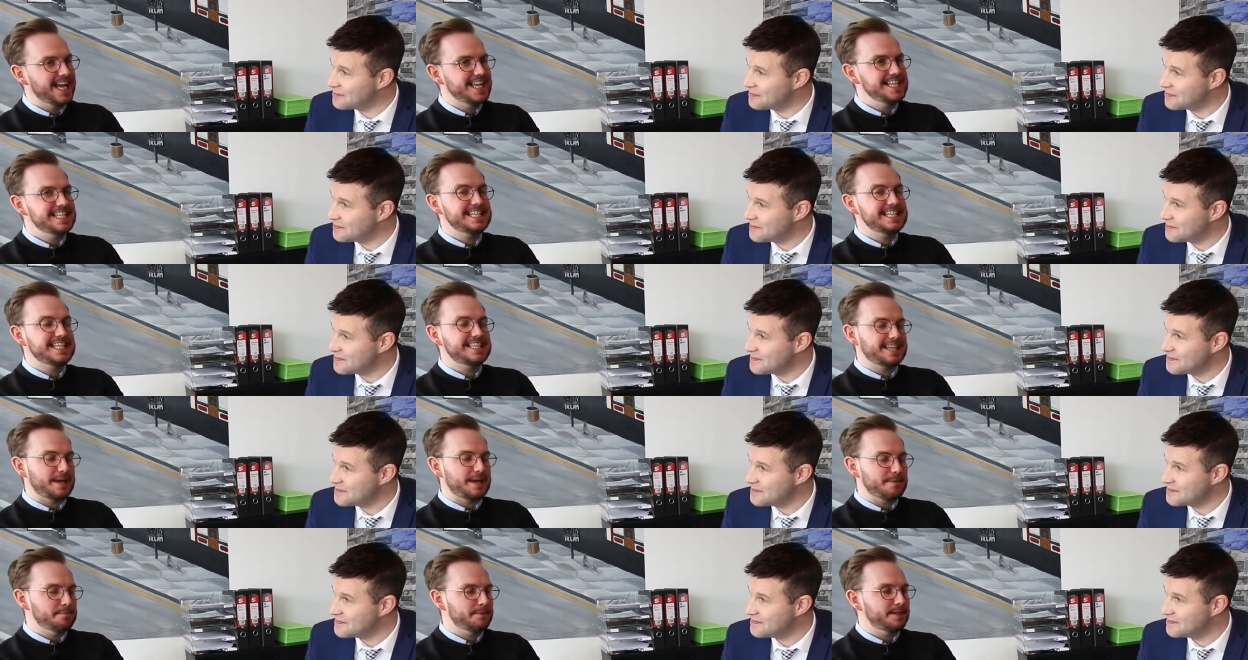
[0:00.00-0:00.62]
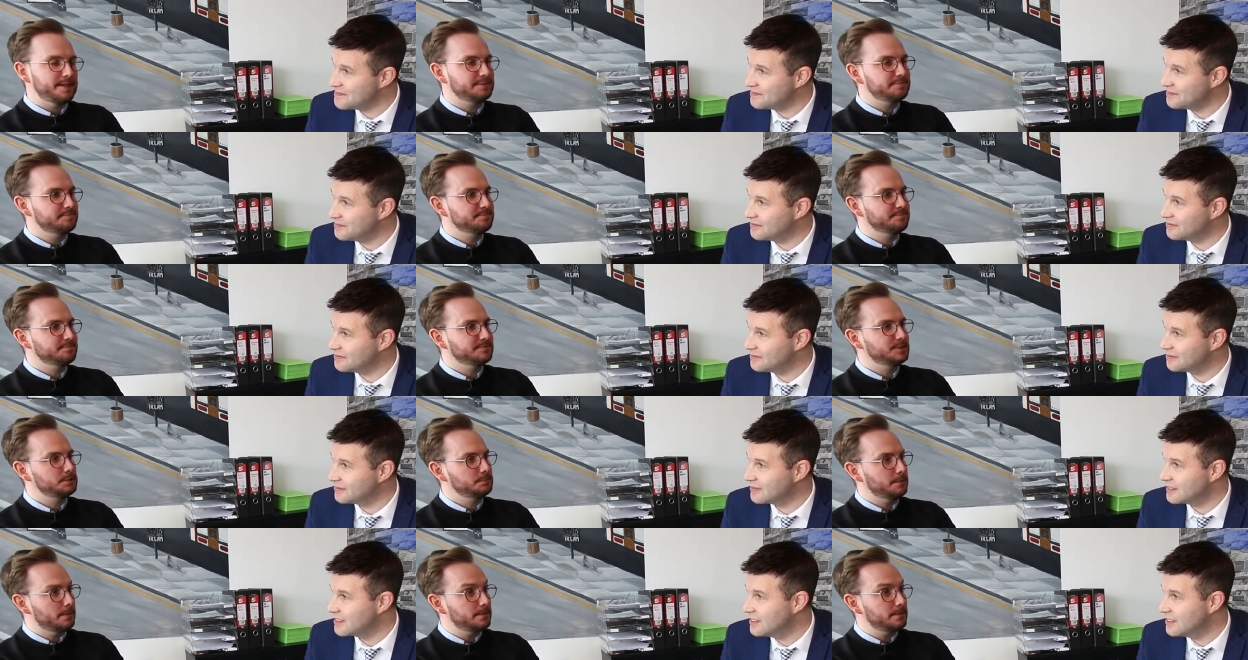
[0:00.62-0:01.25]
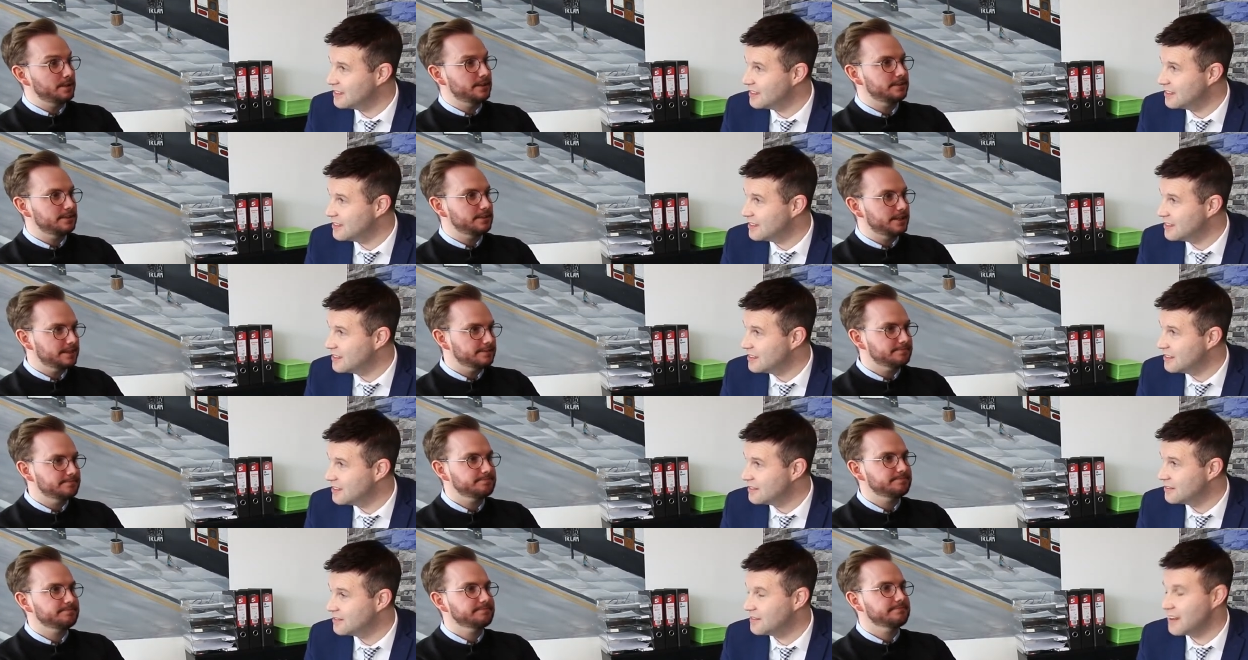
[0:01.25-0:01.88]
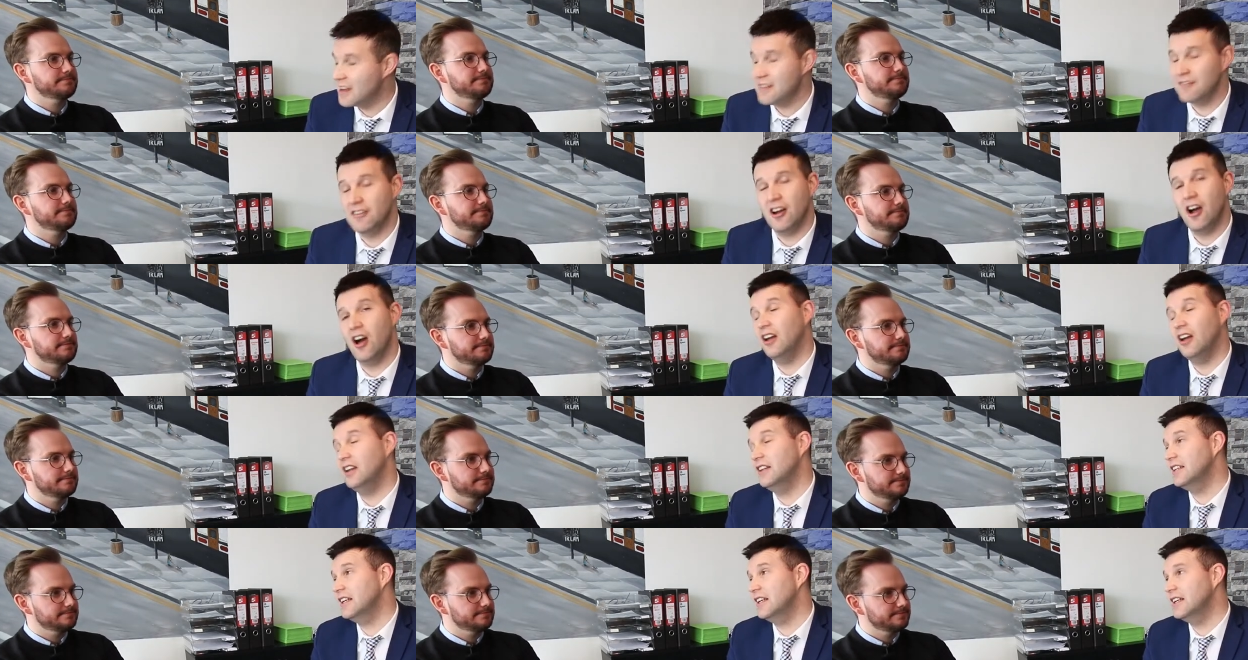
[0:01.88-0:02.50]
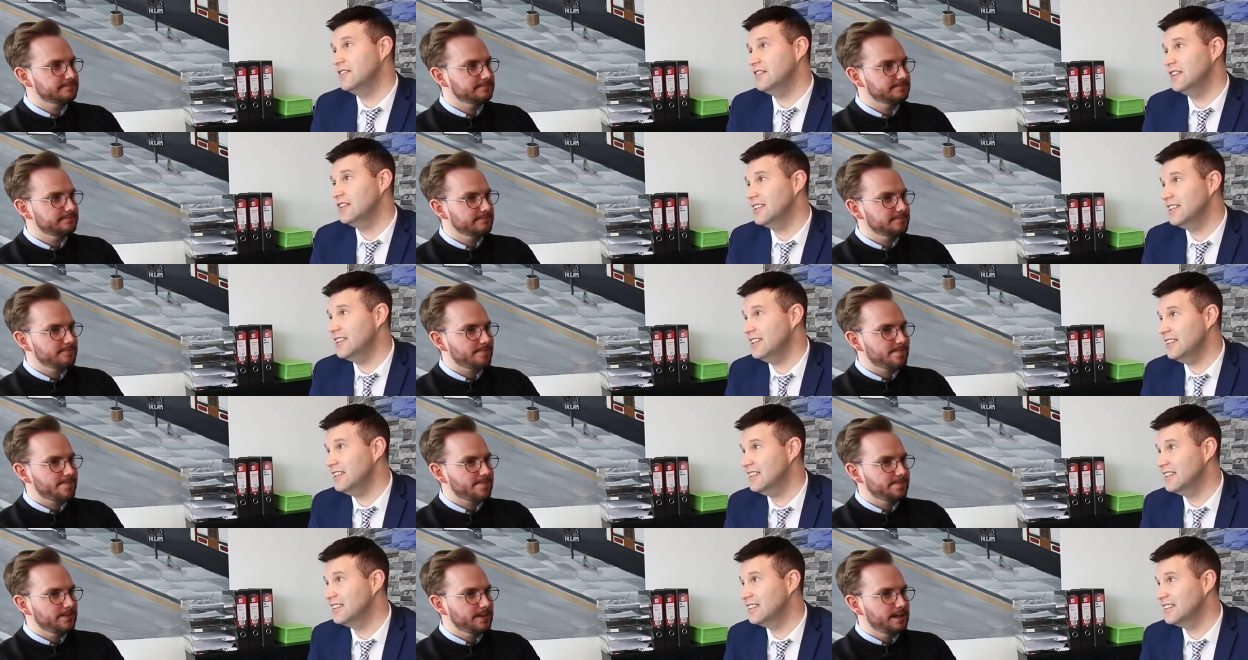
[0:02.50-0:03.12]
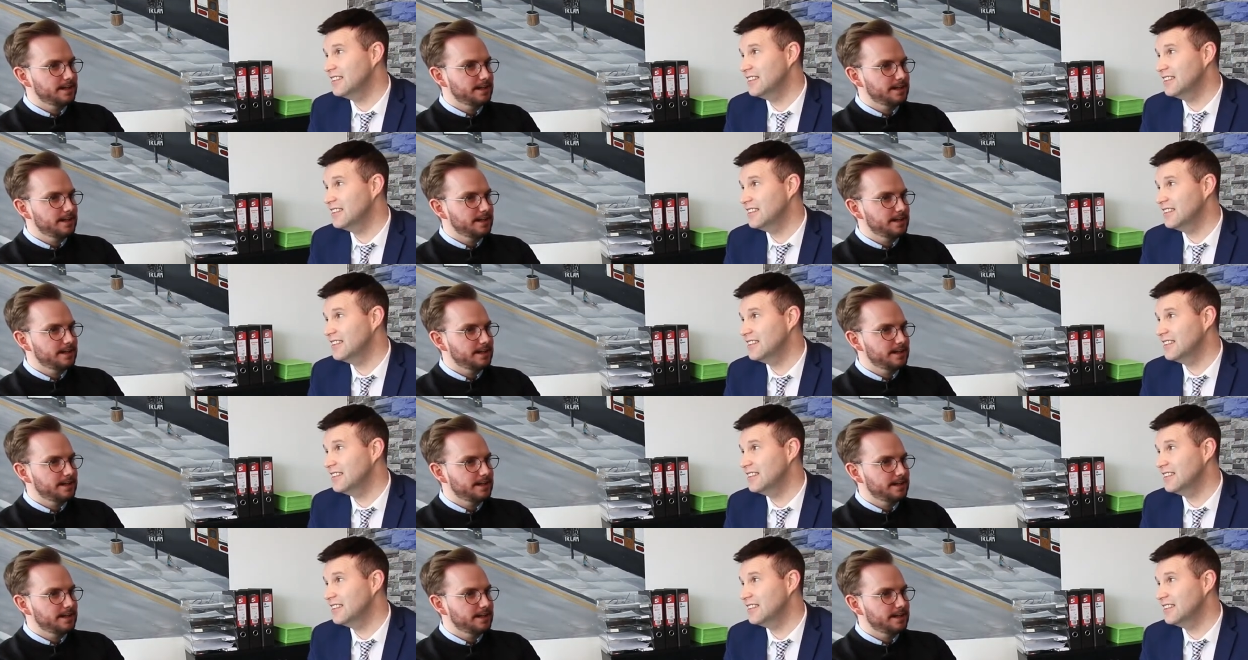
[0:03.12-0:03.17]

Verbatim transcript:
Speaker 1: December. It's my birthday.
Speaker 2: Favourite holiday of the year?